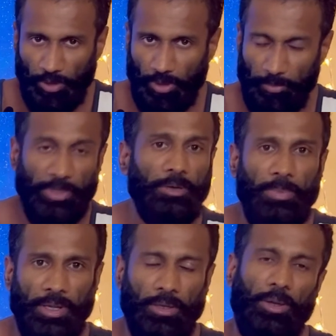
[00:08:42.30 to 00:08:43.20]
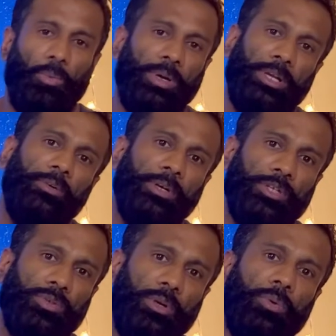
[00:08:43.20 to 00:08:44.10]
middle back, whatever it
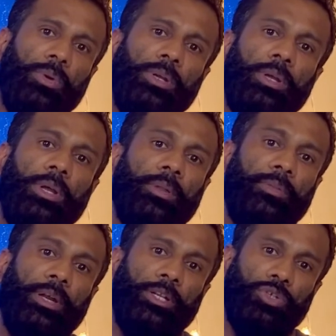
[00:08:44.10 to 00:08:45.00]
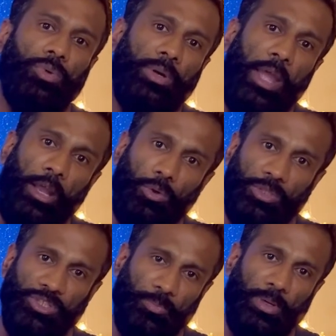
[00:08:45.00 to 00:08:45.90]
is you are doing, that is your
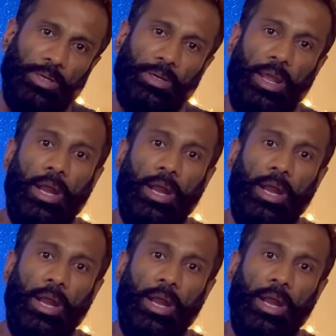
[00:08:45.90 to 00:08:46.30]
agonist part.